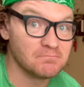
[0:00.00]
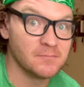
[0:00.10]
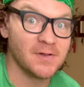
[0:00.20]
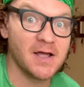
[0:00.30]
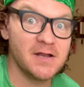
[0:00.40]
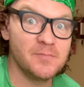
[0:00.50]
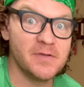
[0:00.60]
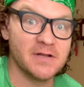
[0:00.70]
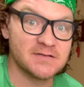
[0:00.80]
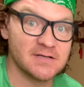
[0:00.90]
90
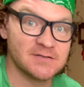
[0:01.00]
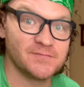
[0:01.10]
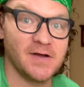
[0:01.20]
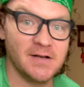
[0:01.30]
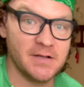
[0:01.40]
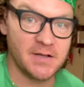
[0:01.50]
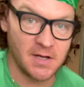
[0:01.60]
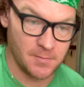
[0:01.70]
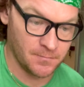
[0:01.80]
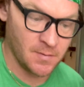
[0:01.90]
minutes has finally
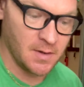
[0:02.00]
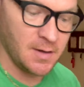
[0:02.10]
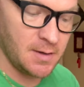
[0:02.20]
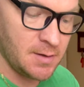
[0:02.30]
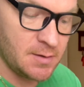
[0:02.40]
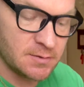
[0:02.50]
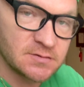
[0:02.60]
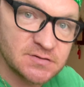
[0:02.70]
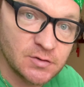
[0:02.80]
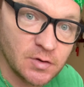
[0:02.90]
come.
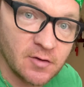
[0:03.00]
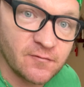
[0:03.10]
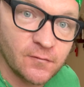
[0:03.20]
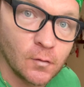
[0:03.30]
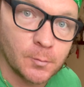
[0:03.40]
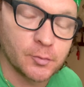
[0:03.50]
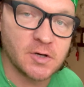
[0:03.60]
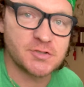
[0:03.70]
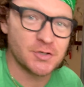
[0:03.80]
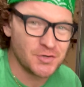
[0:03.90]
Still got full
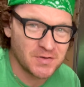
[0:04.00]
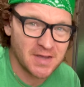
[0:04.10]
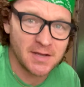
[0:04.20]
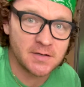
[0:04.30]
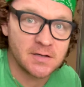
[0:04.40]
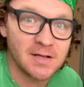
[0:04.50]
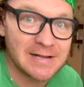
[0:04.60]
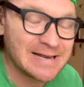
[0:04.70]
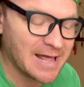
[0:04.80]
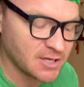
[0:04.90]
pressure. You can
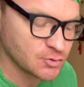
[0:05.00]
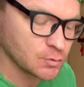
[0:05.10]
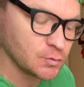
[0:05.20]
natural